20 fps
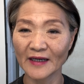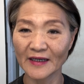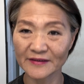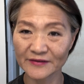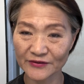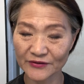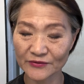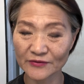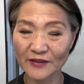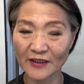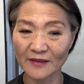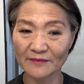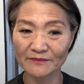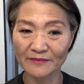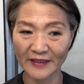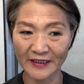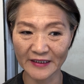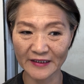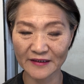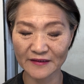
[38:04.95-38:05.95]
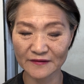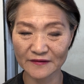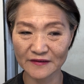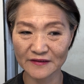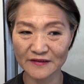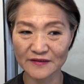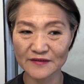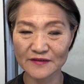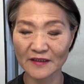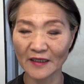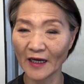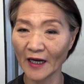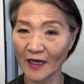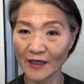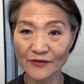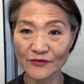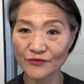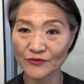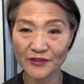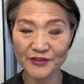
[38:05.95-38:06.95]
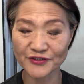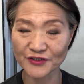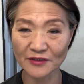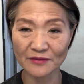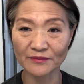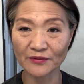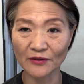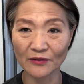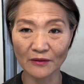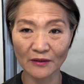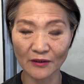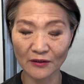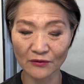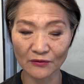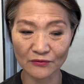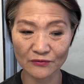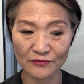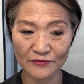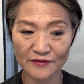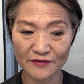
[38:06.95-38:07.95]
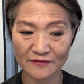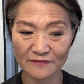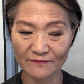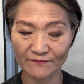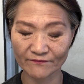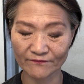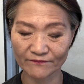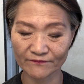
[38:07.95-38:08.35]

and you can make these unreachable goals